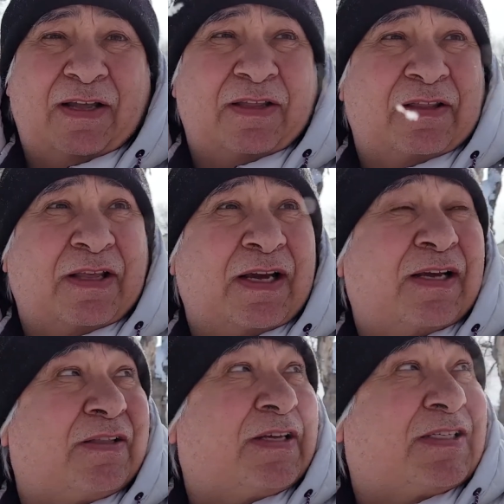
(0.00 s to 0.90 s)

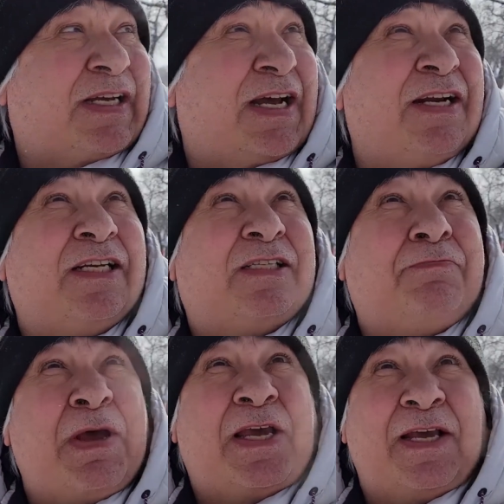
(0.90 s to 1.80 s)
the sun is
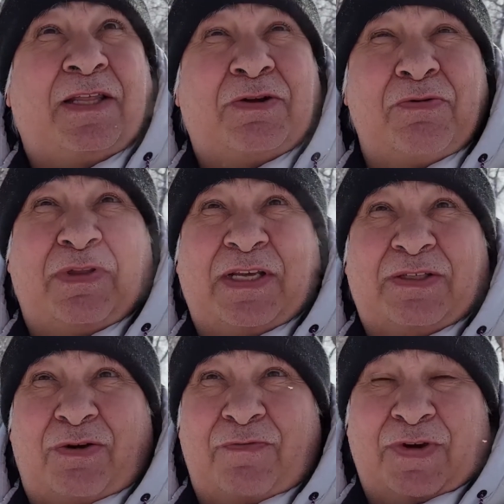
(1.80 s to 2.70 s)
peeking through this
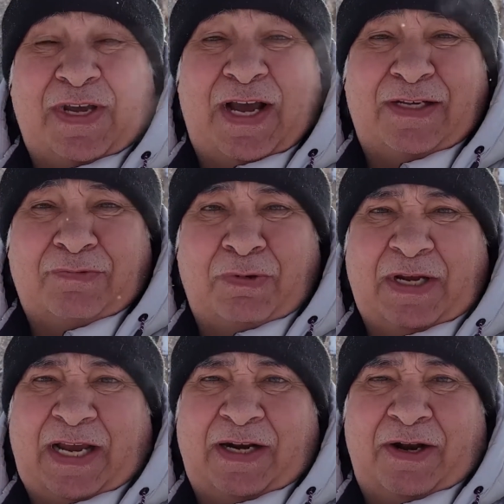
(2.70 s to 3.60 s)
overcast. We're
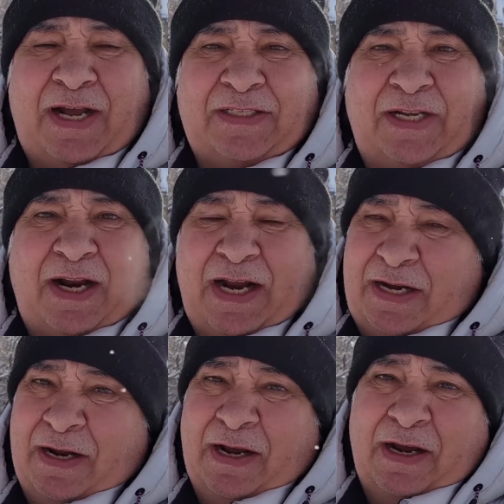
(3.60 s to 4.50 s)
getting lots of
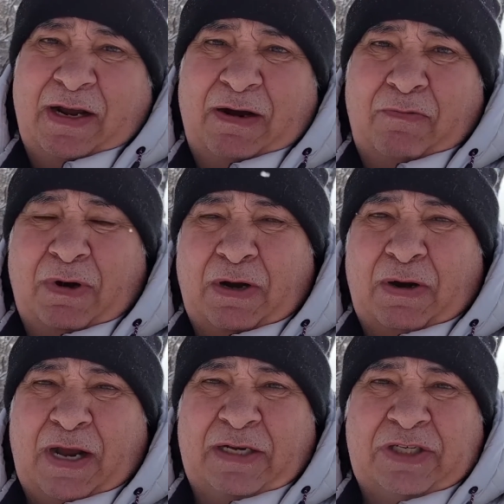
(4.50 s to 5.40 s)
light.
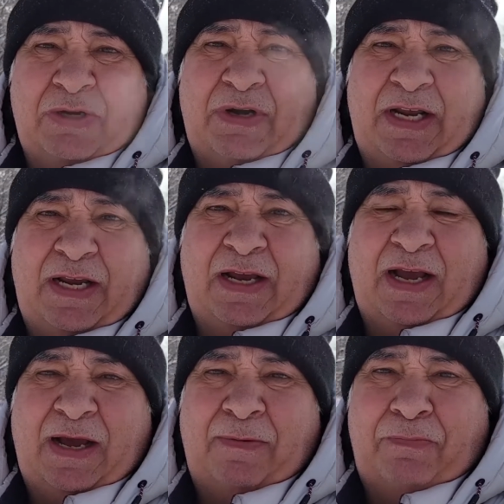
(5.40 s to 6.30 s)
We're shooting,
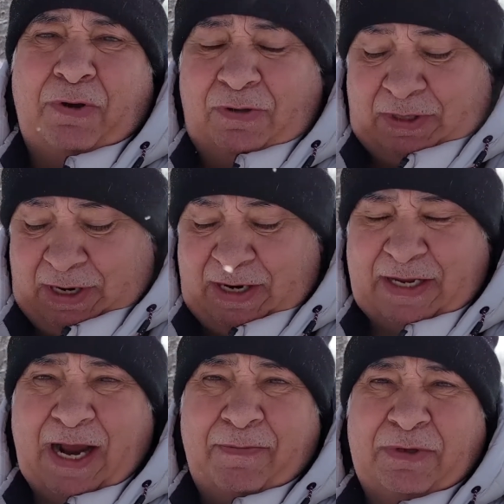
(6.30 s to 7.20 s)
both
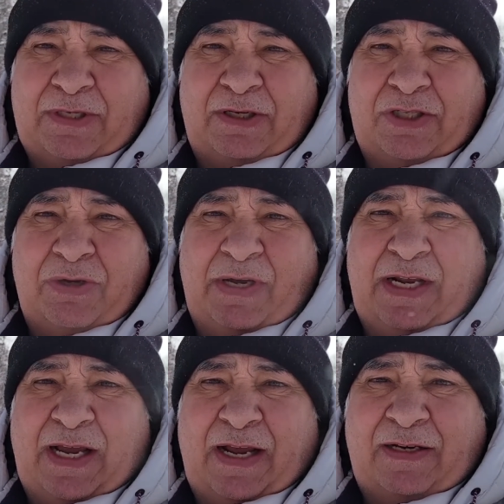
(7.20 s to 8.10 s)
cameras are
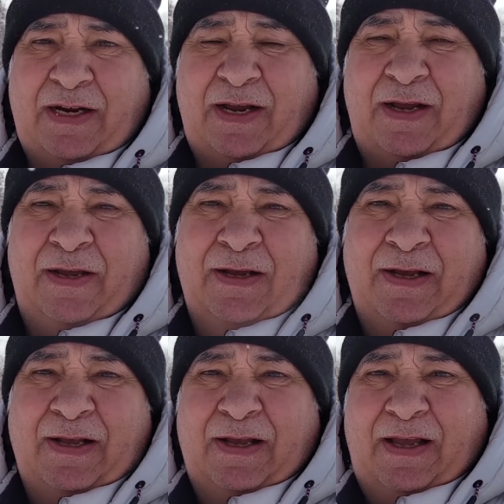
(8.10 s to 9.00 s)
shooting at
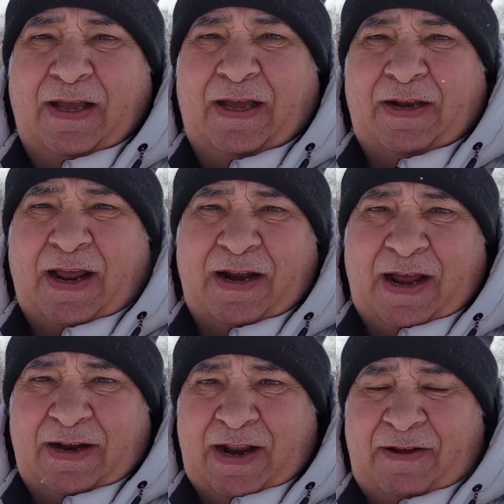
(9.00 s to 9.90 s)

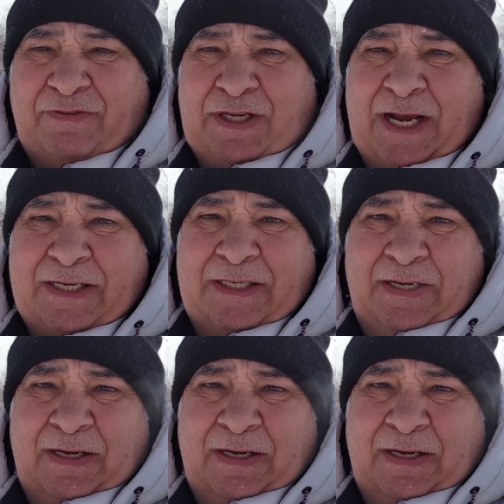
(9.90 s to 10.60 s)
f6.